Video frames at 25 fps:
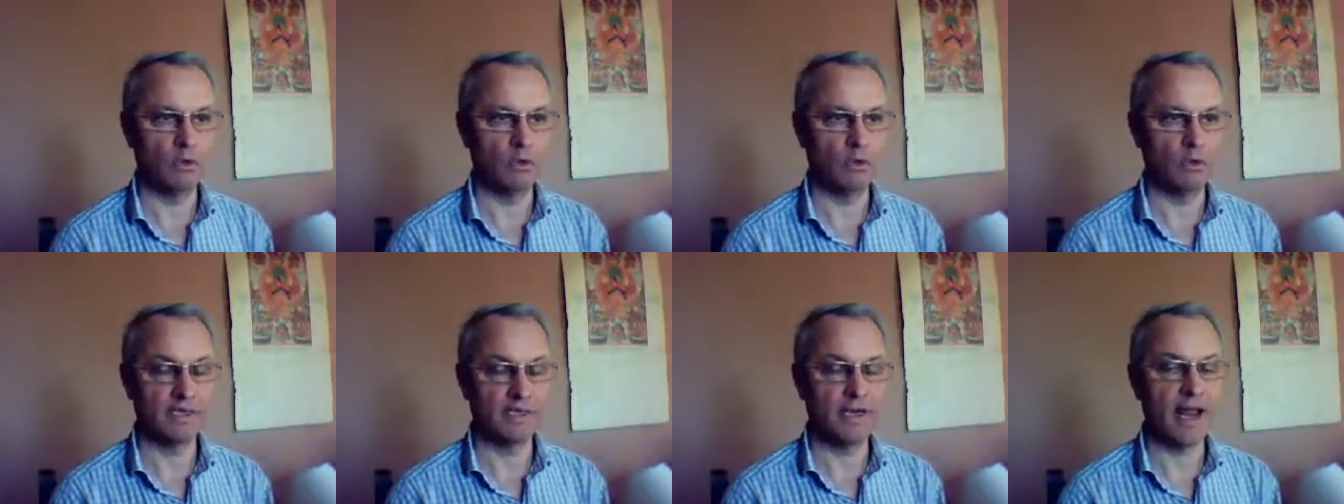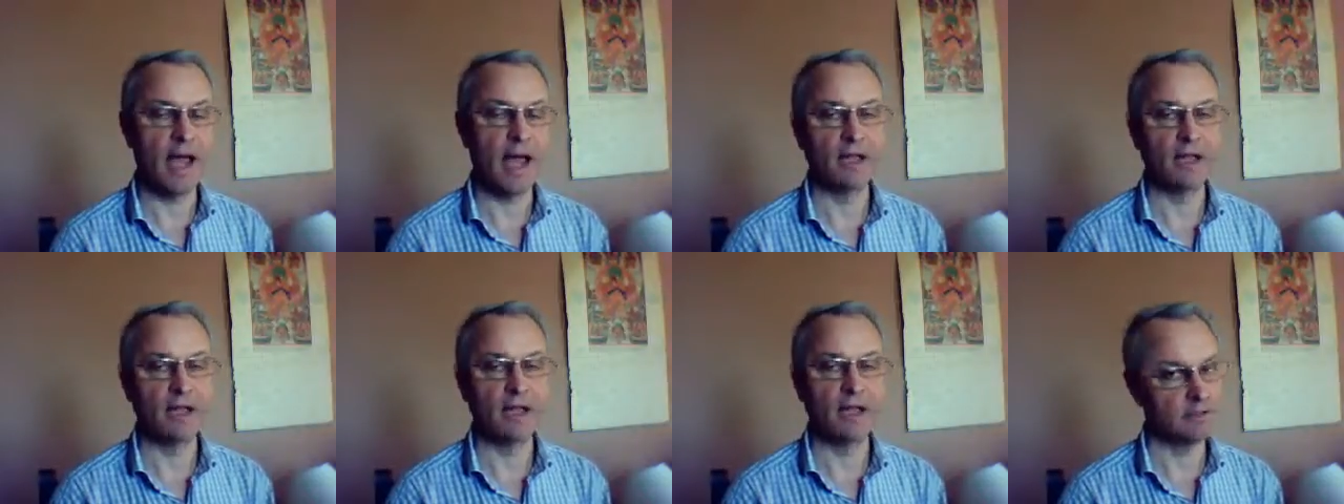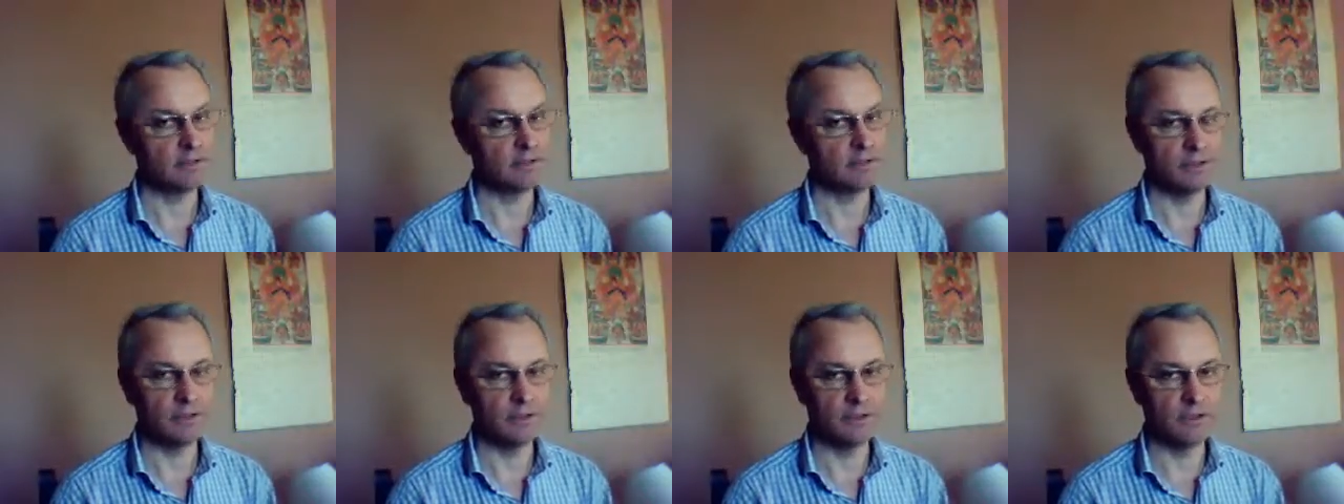Was
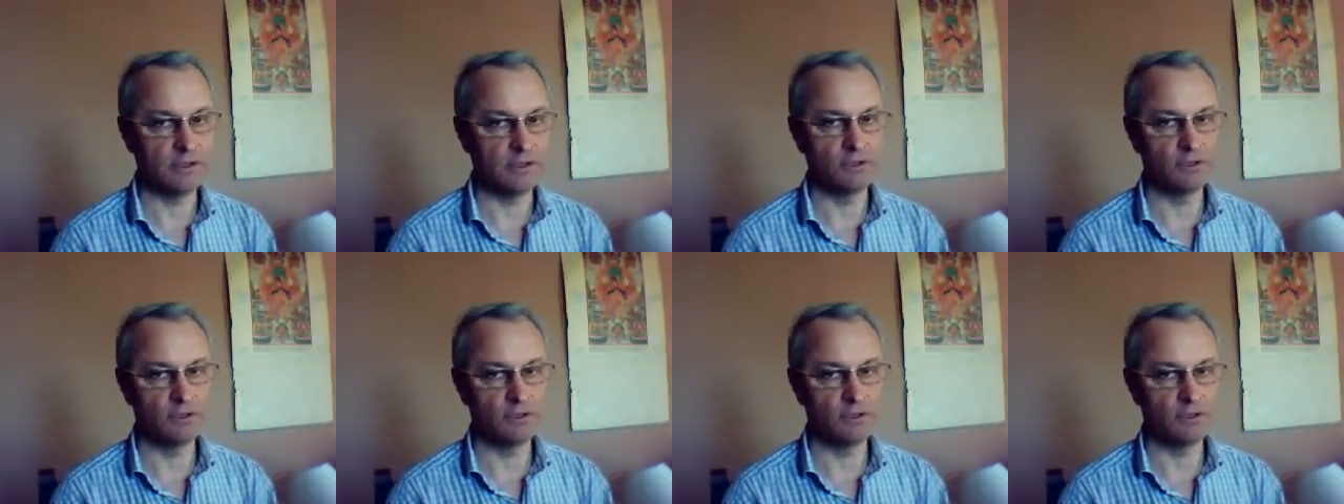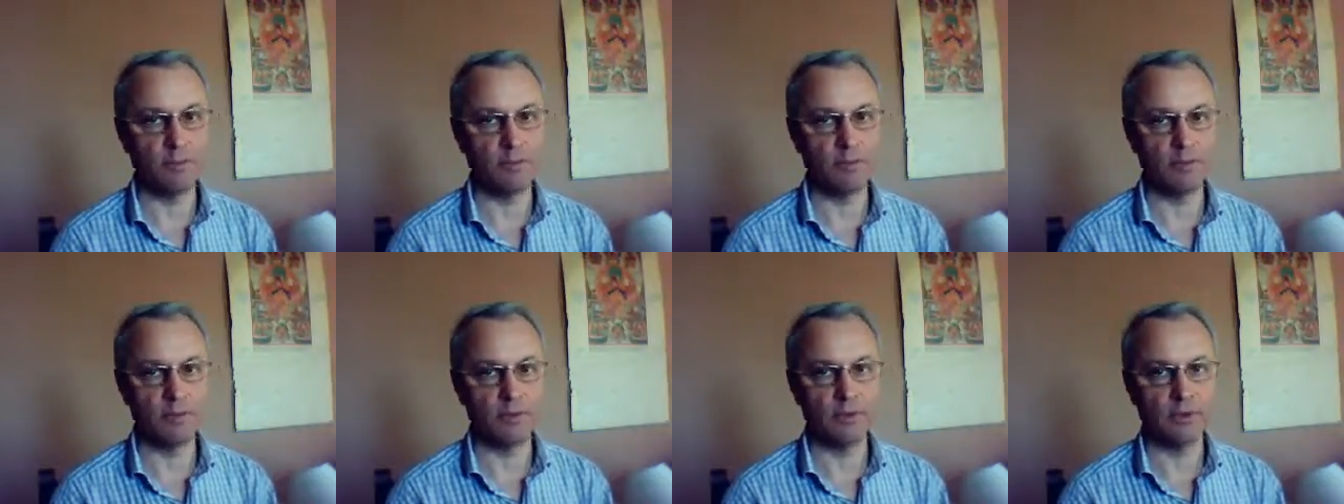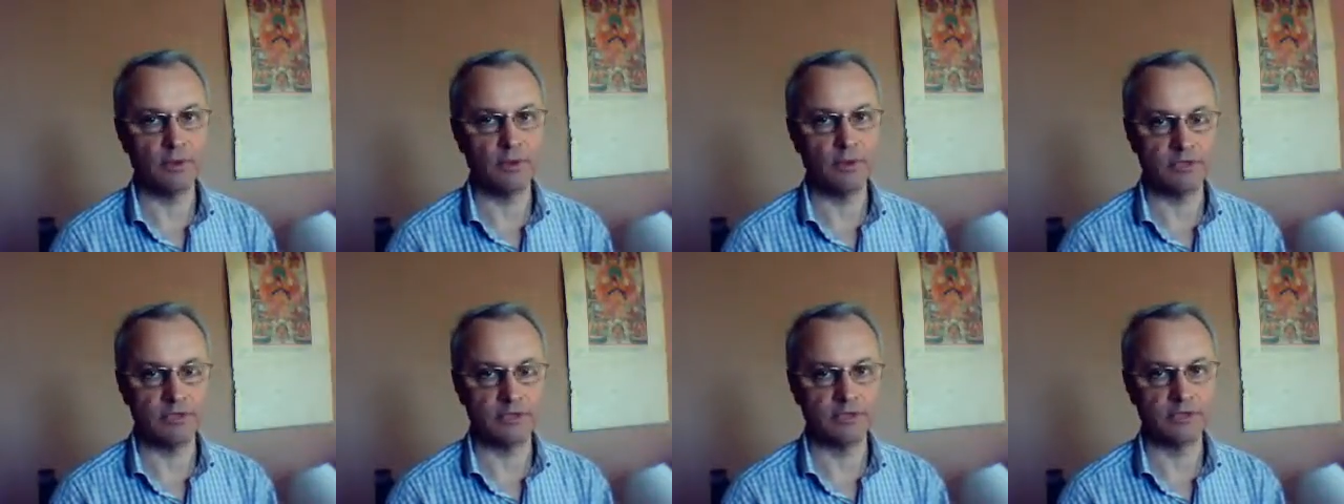announced in the
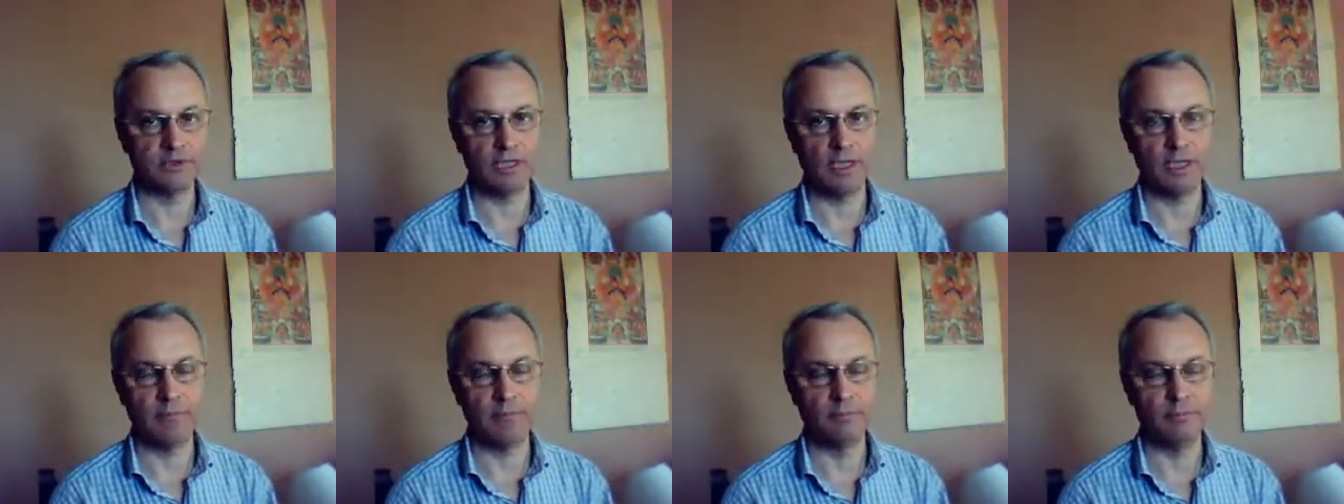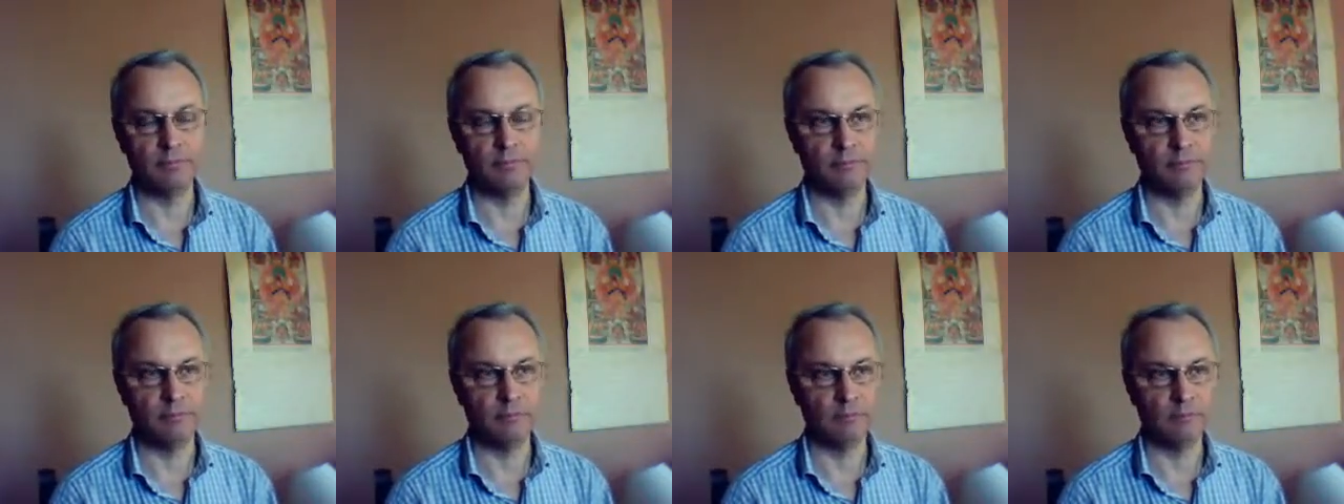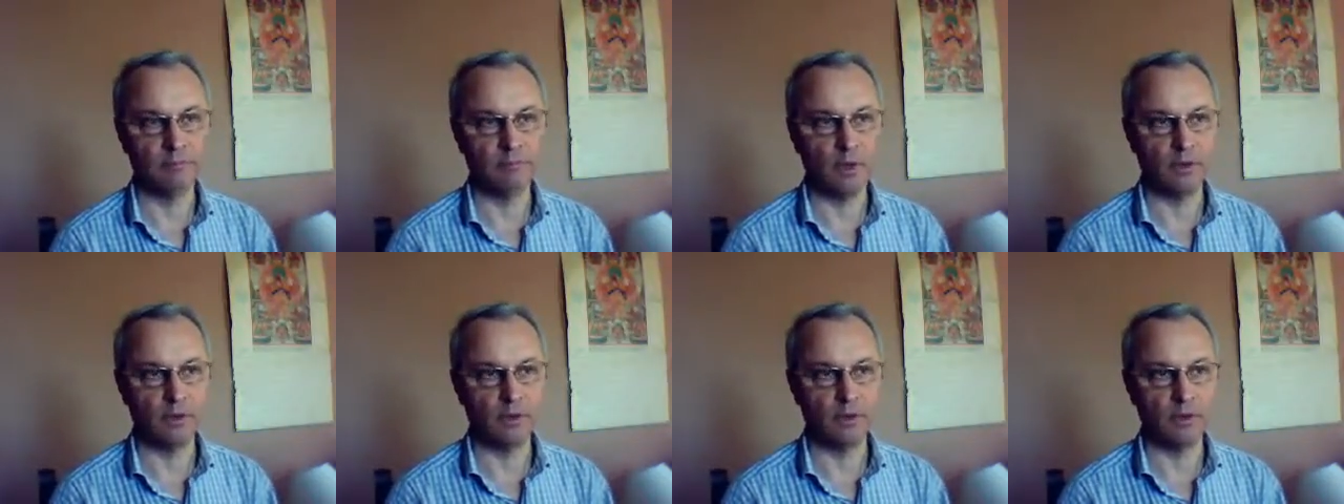newspaper
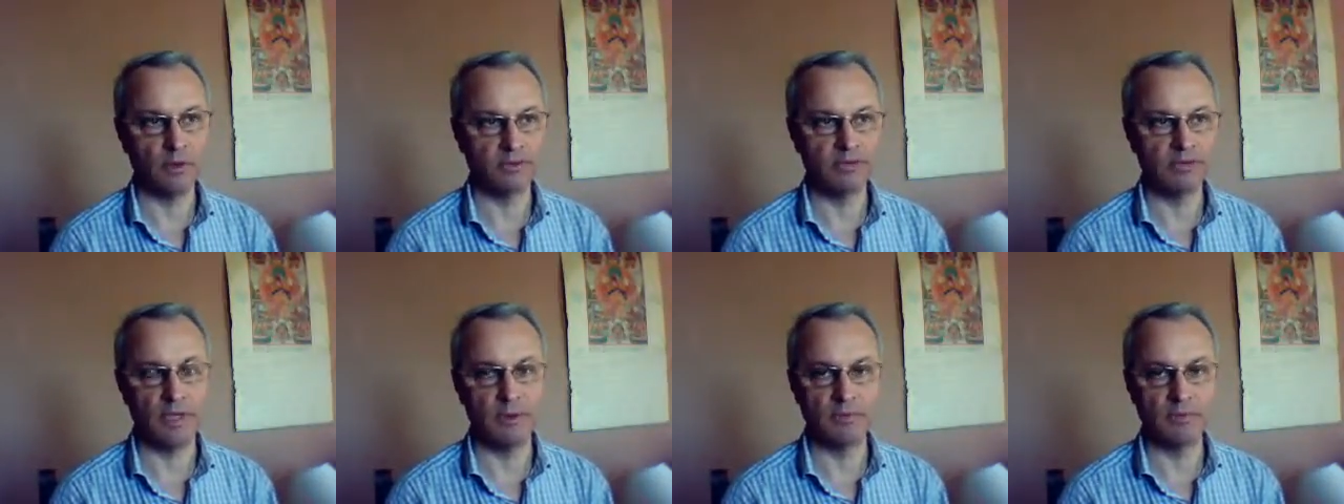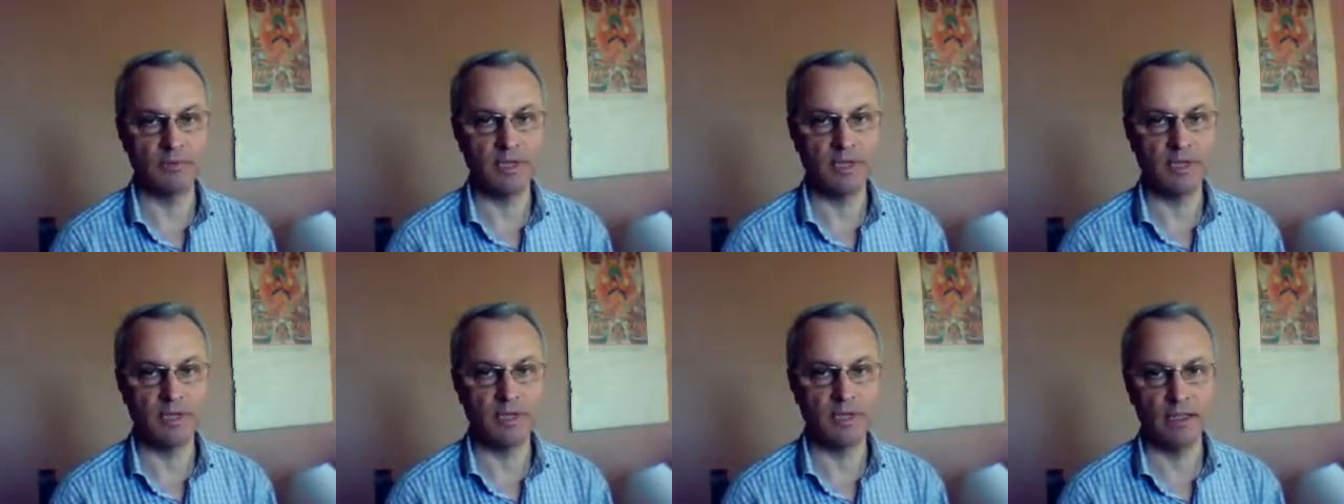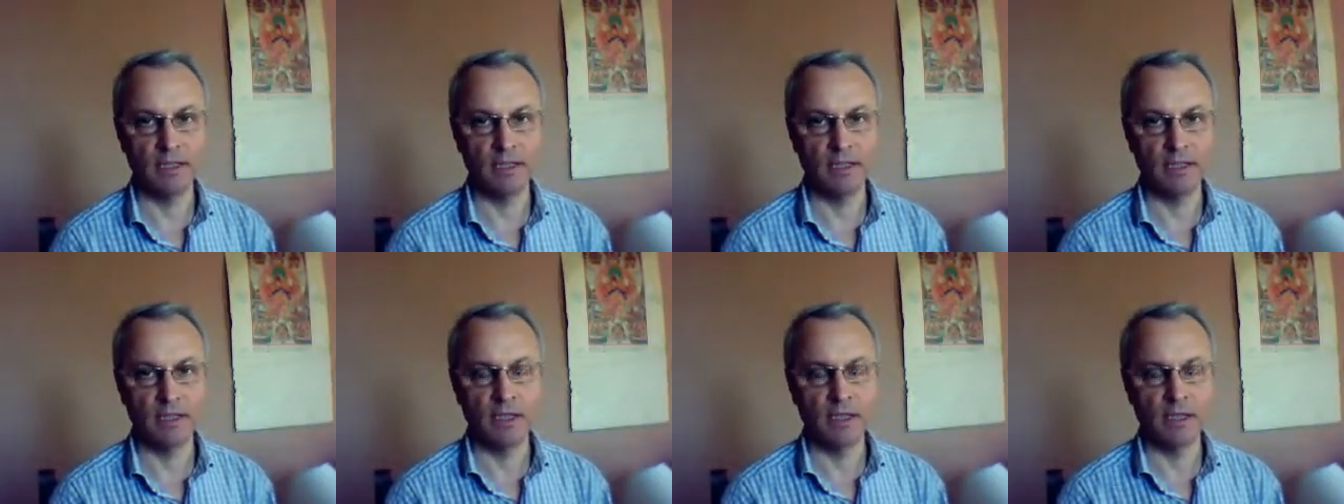on the same
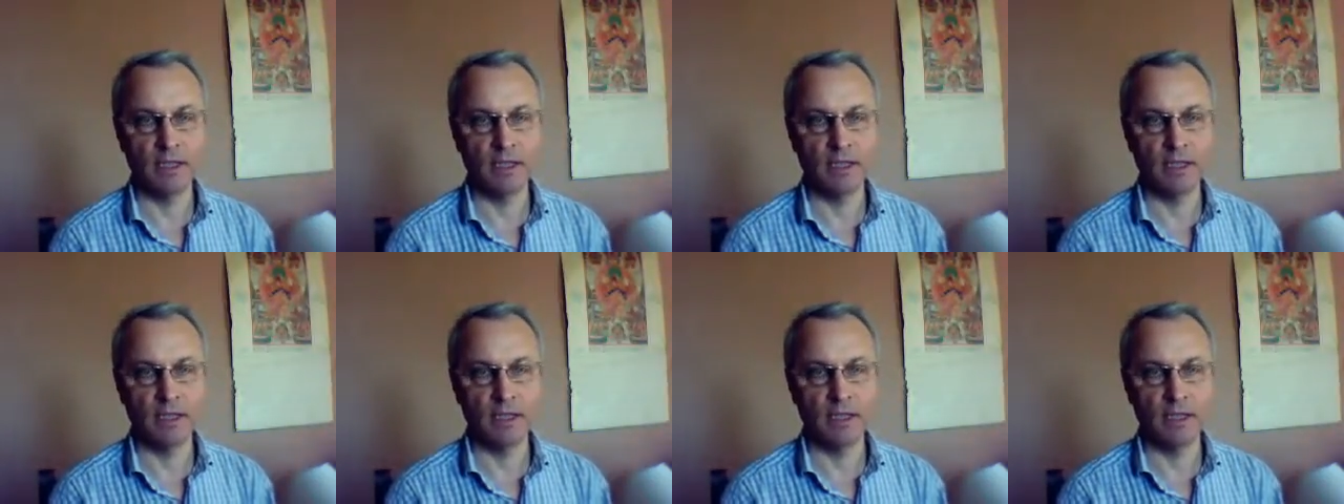day.